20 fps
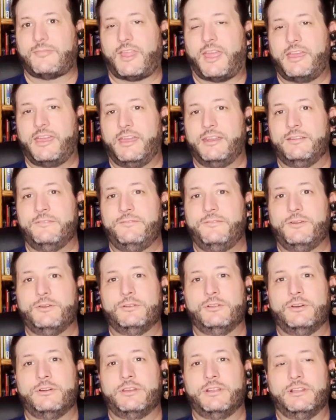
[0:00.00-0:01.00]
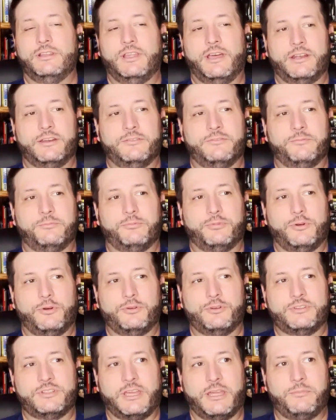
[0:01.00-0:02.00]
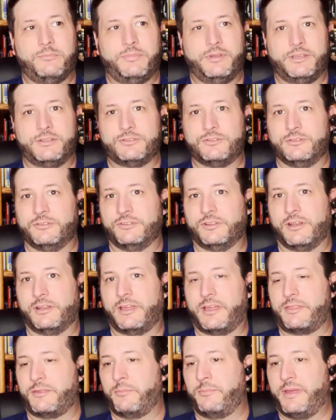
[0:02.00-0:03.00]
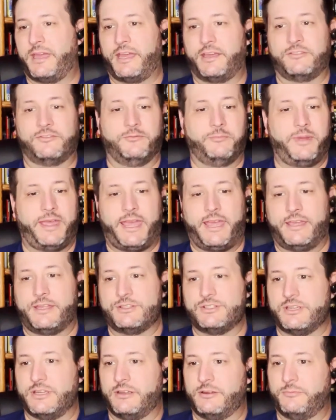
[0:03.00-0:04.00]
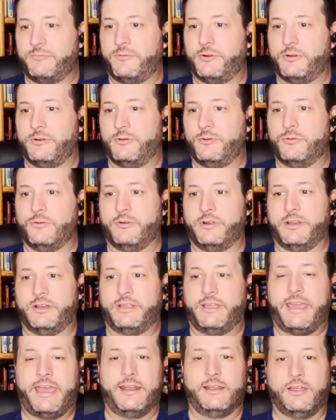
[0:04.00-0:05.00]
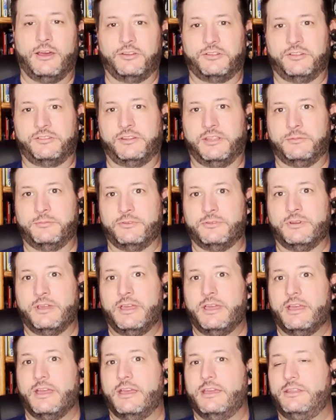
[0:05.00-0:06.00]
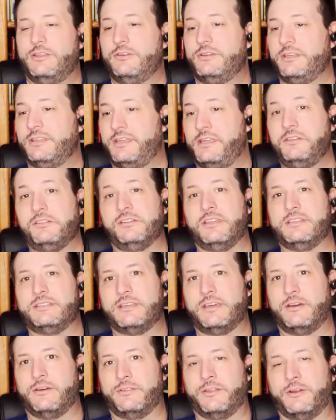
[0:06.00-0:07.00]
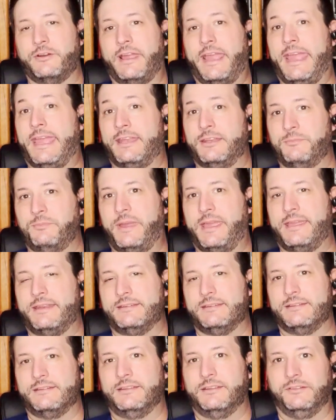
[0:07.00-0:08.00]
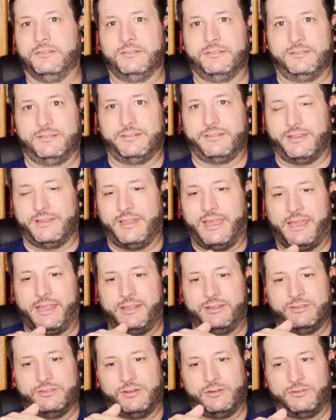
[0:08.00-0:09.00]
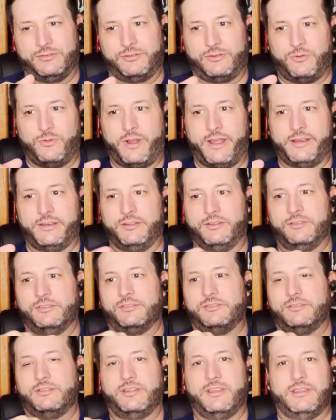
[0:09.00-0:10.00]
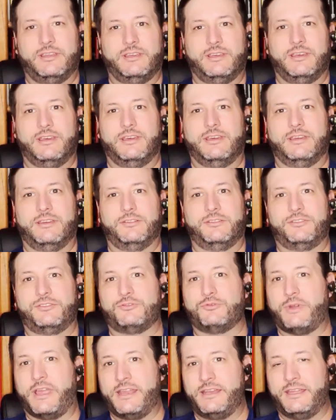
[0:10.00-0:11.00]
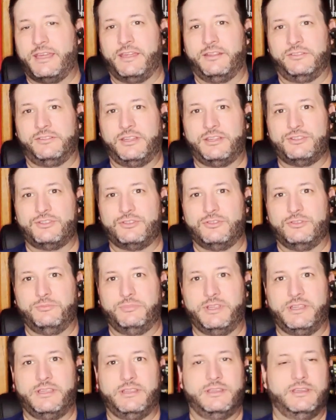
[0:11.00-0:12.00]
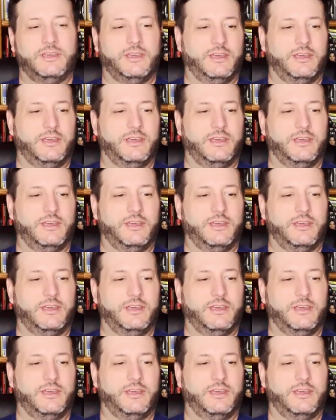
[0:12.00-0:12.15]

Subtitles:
And if you look at a lot of prototype pictures on like the back of packaging or in catalog, for example, you can easily tell they're hand painted because the lines aren't quite as straight as they should be.